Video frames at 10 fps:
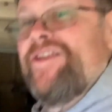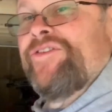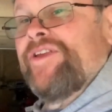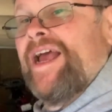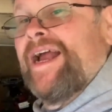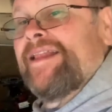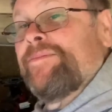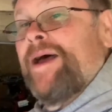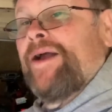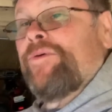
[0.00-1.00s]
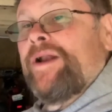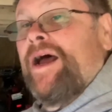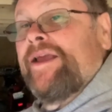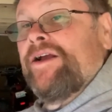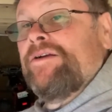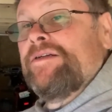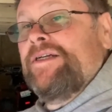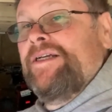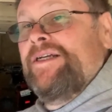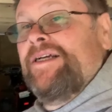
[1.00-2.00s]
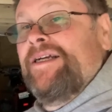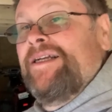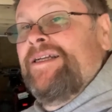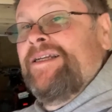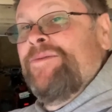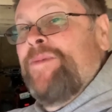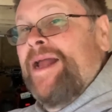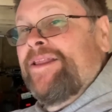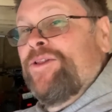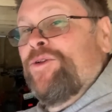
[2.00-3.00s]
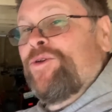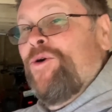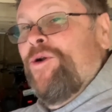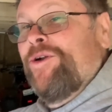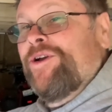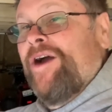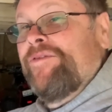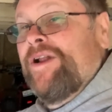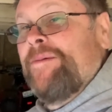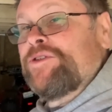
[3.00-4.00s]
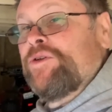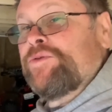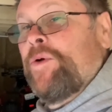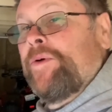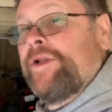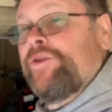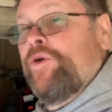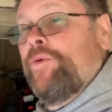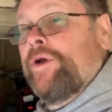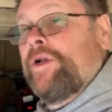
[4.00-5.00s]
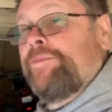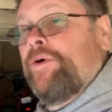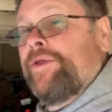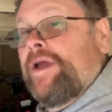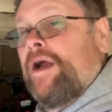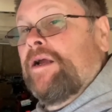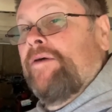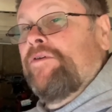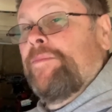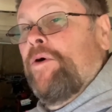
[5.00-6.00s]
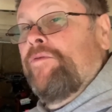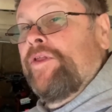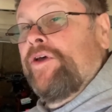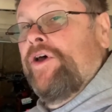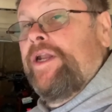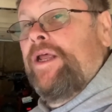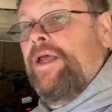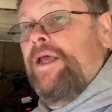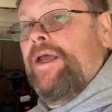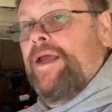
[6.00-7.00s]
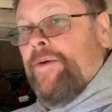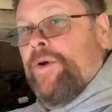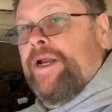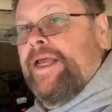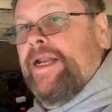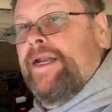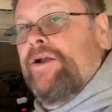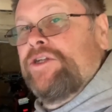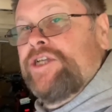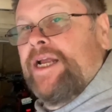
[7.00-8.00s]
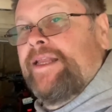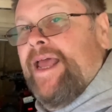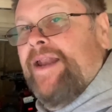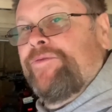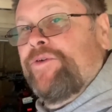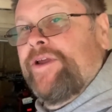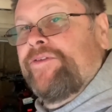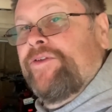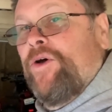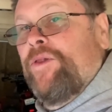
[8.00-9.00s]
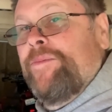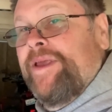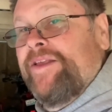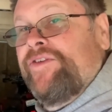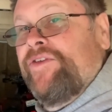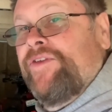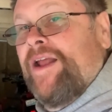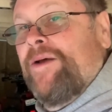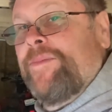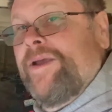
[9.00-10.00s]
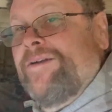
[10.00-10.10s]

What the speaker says: You see I got the Mach 1 out here. Back down to the corner, covered up. So what we're going to do, we're going to pull the car cover up over the hood, and we're going to get in there and check the antifreeze. So let me get you set up here.